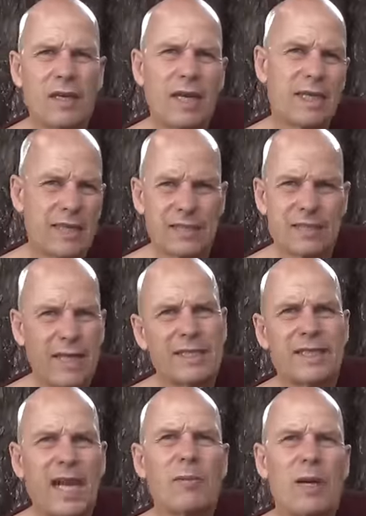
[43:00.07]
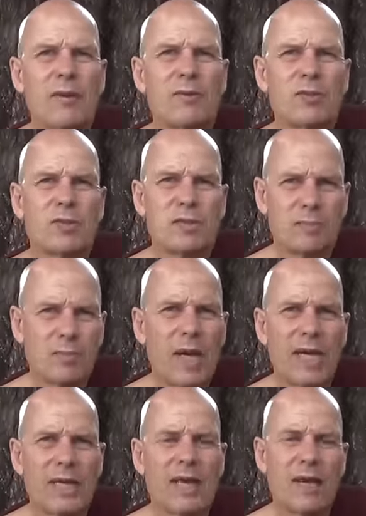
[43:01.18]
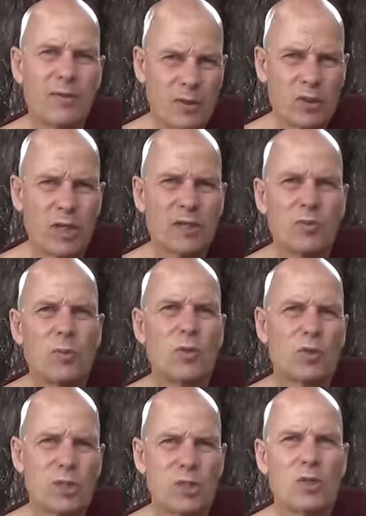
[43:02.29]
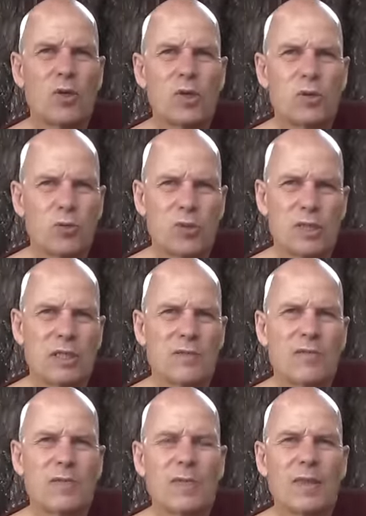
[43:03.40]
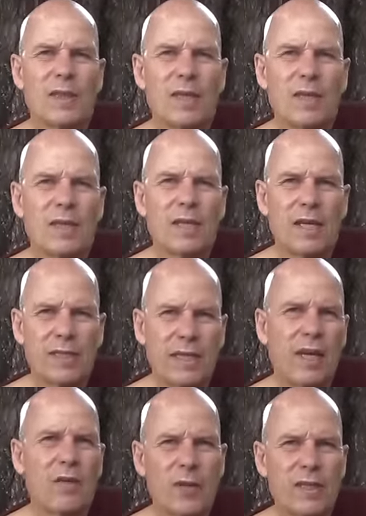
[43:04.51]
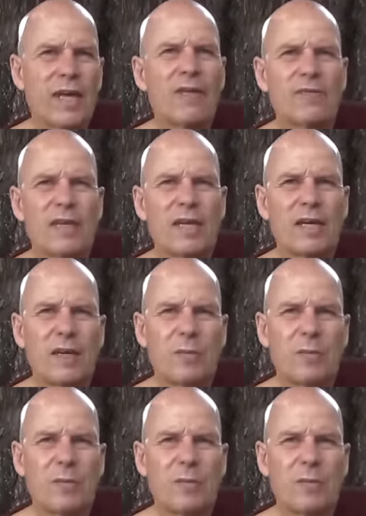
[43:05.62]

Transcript: at this at that time I was Mara. I was as your position called Dusi. And then I went after